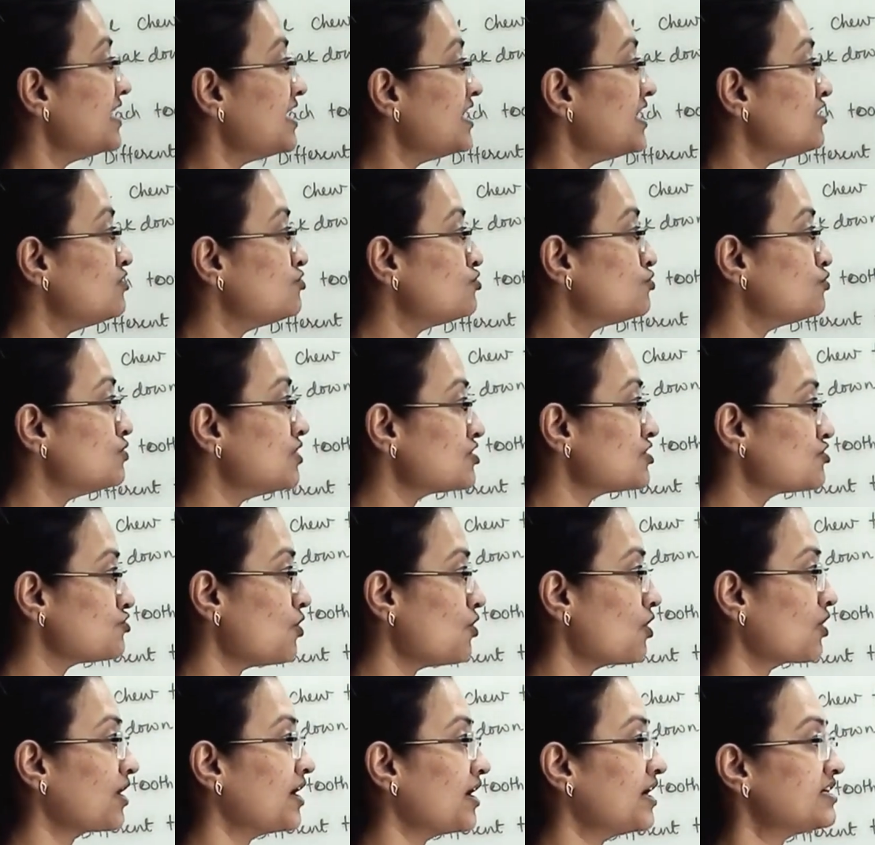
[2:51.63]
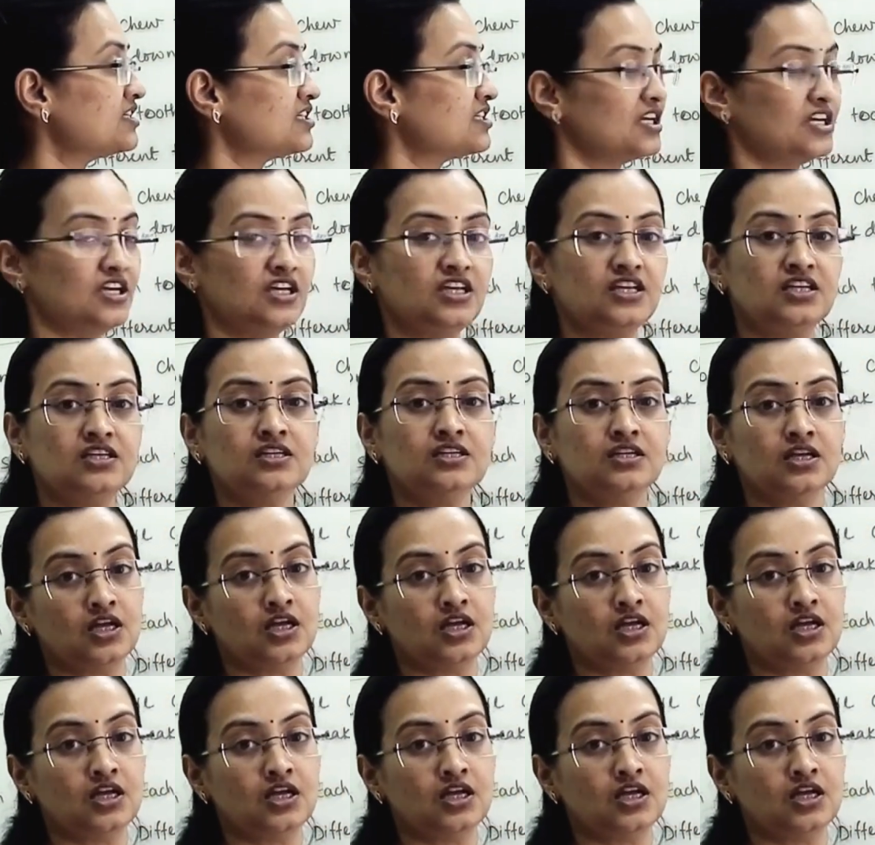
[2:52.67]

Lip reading: into a socket in